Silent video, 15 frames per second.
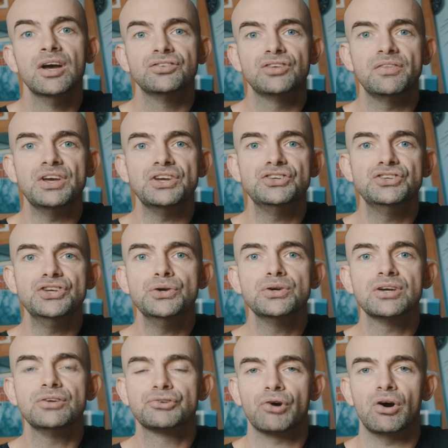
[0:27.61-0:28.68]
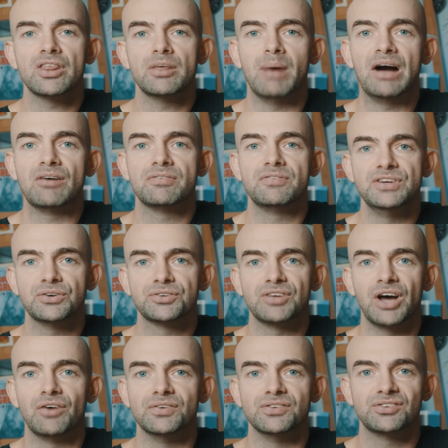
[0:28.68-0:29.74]
so that you can try them out for
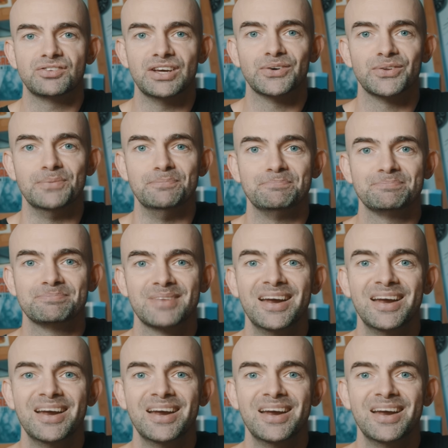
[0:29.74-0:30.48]
yourself and steal them.